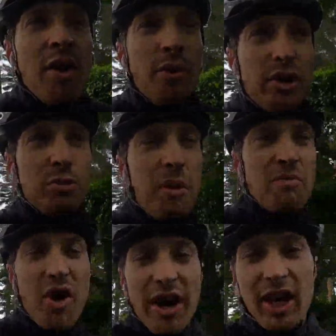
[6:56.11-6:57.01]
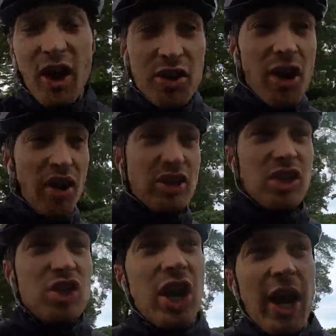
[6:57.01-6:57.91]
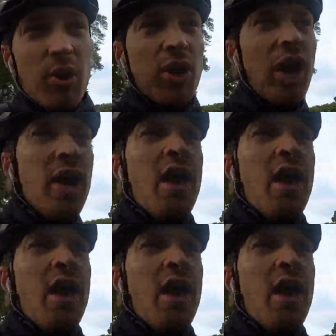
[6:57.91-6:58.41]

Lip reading: which has been really good, nice and chilled.